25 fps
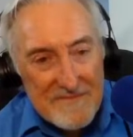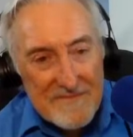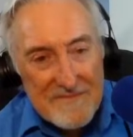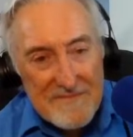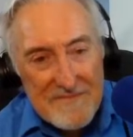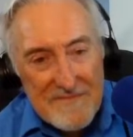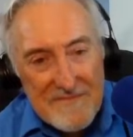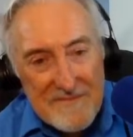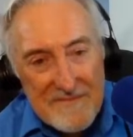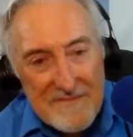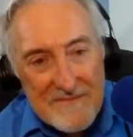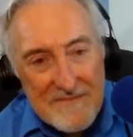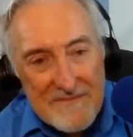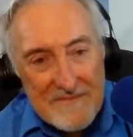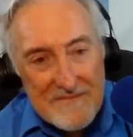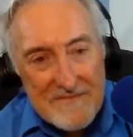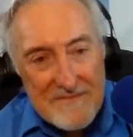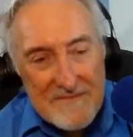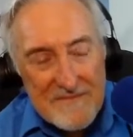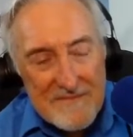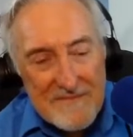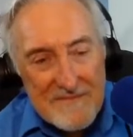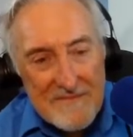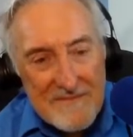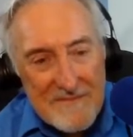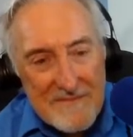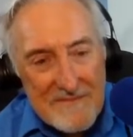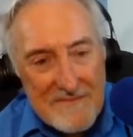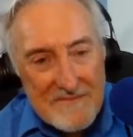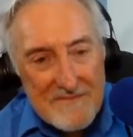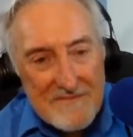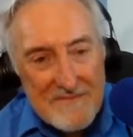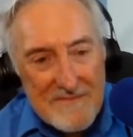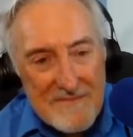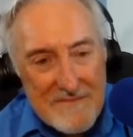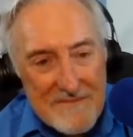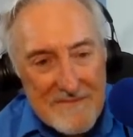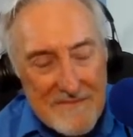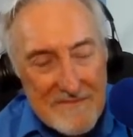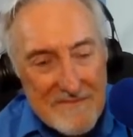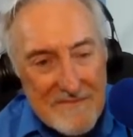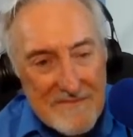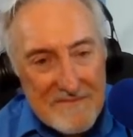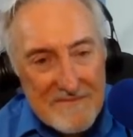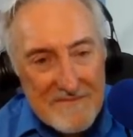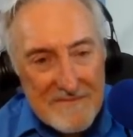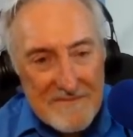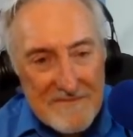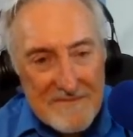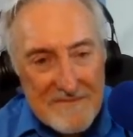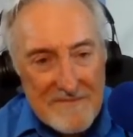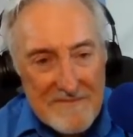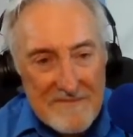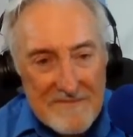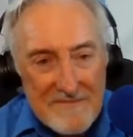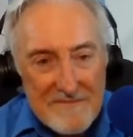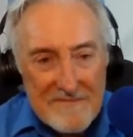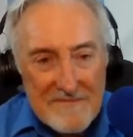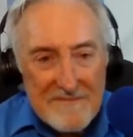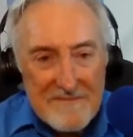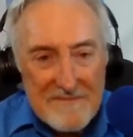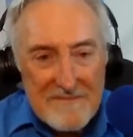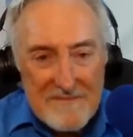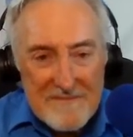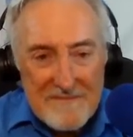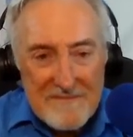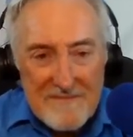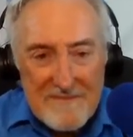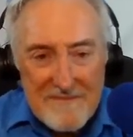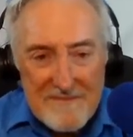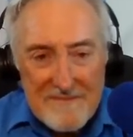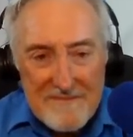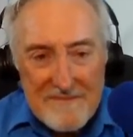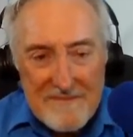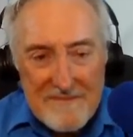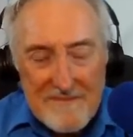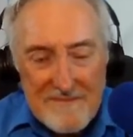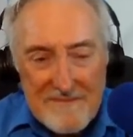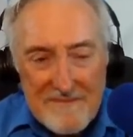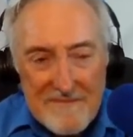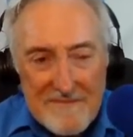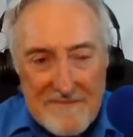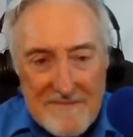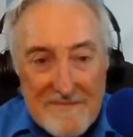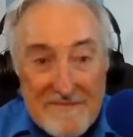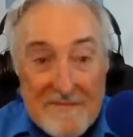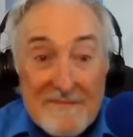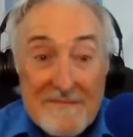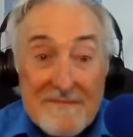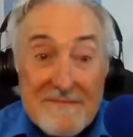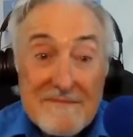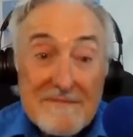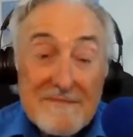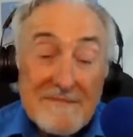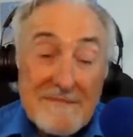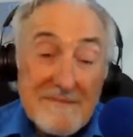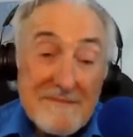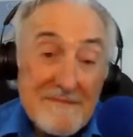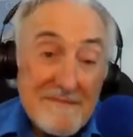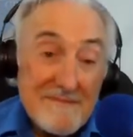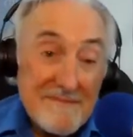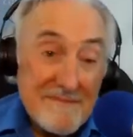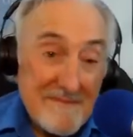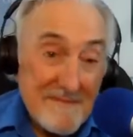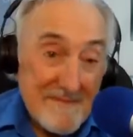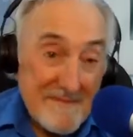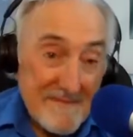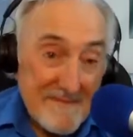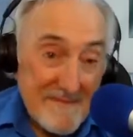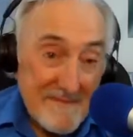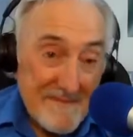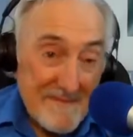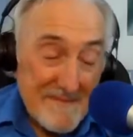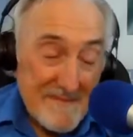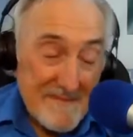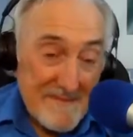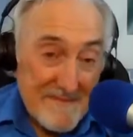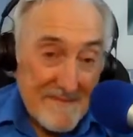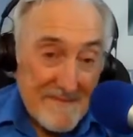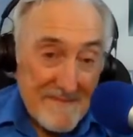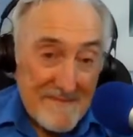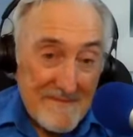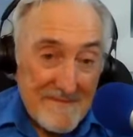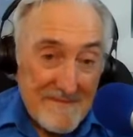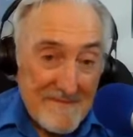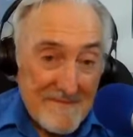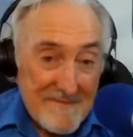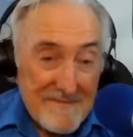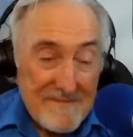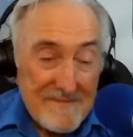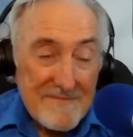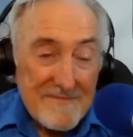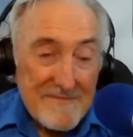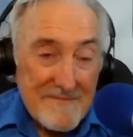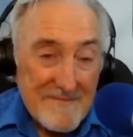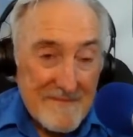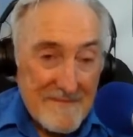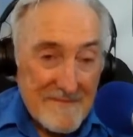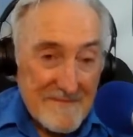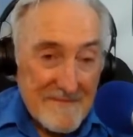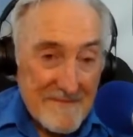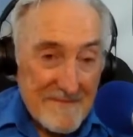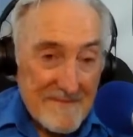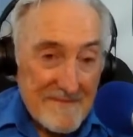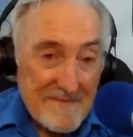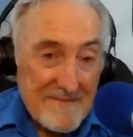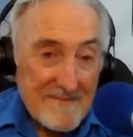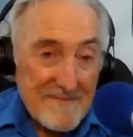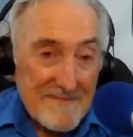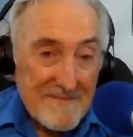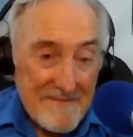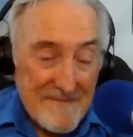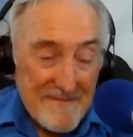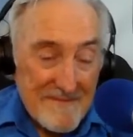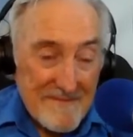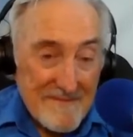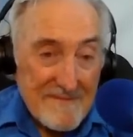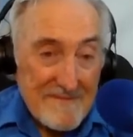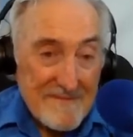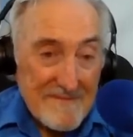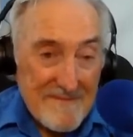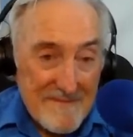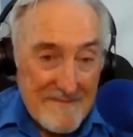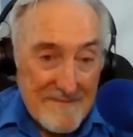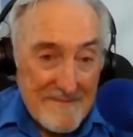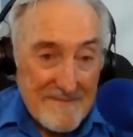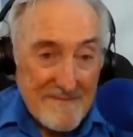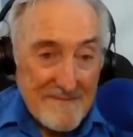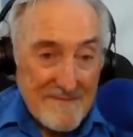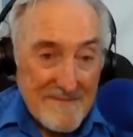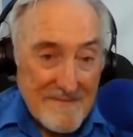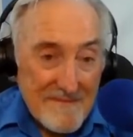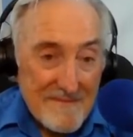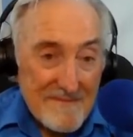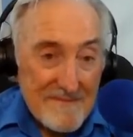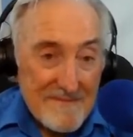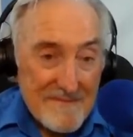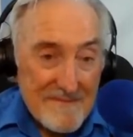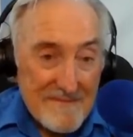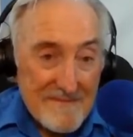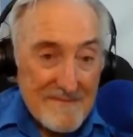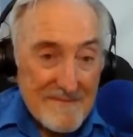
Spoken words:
This person isn't speaking.